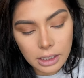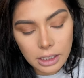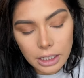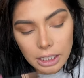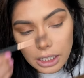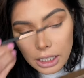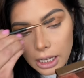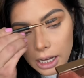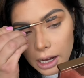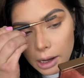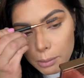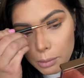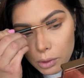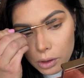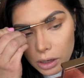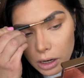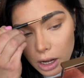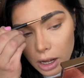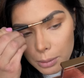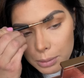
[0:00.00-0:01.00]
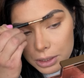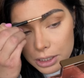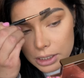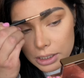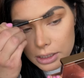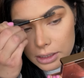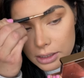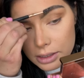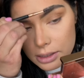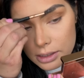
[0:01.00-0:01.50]
you got more
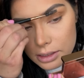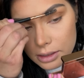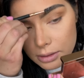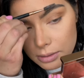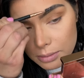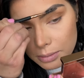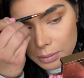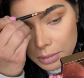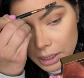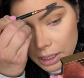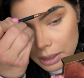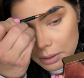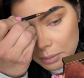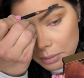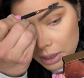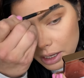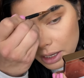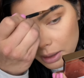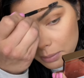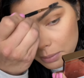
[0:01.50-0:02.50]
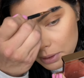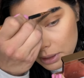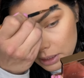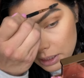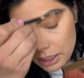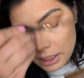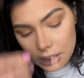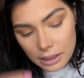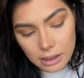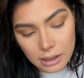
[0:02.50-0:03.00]
options. But in my
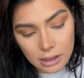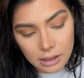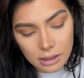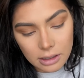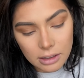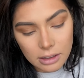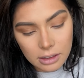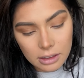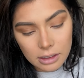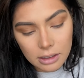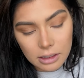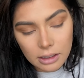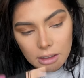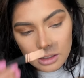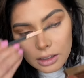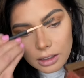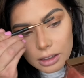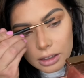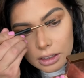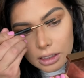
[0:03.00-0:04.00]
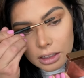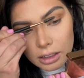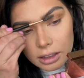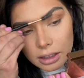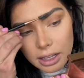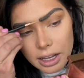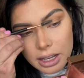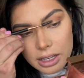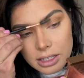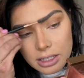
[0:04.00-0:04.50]
opinion, the
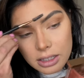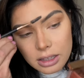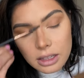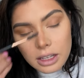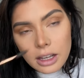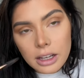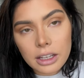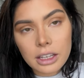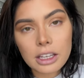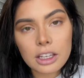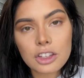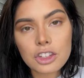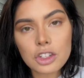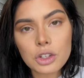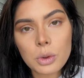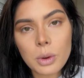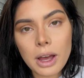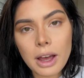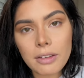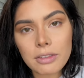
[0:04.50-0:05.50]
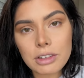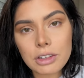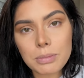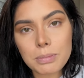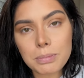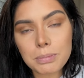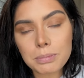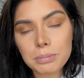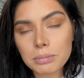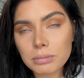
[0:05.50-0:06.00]
less luggage you have to
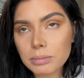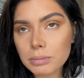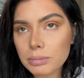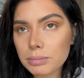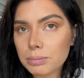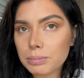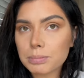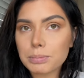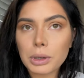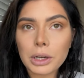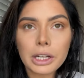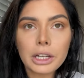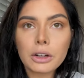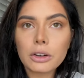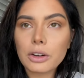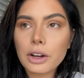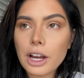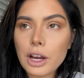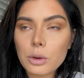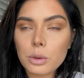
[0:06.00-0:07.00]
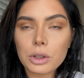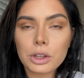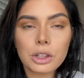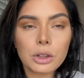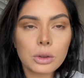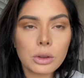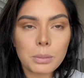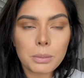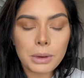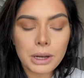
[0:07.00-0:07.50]
bring around with
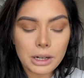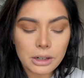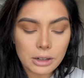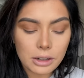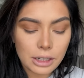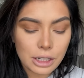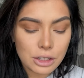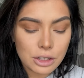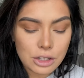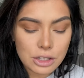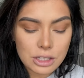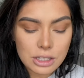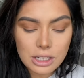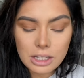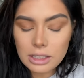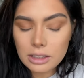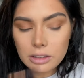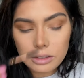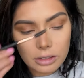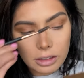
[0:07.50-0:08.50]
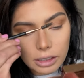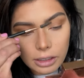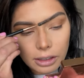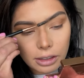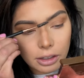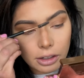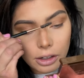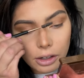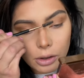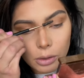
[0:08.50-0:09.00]
you, the better. It just,
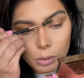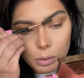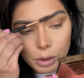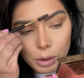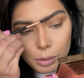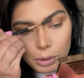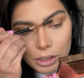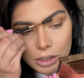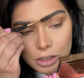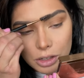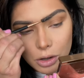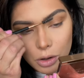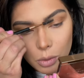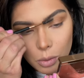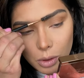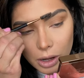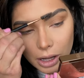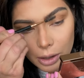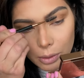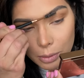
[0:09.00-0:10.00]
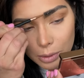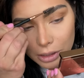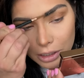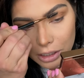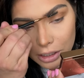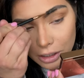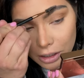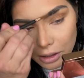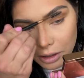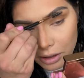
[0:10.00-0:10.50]
you know, we went to Hawaii one
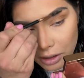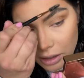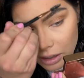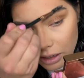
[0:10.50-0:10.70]
year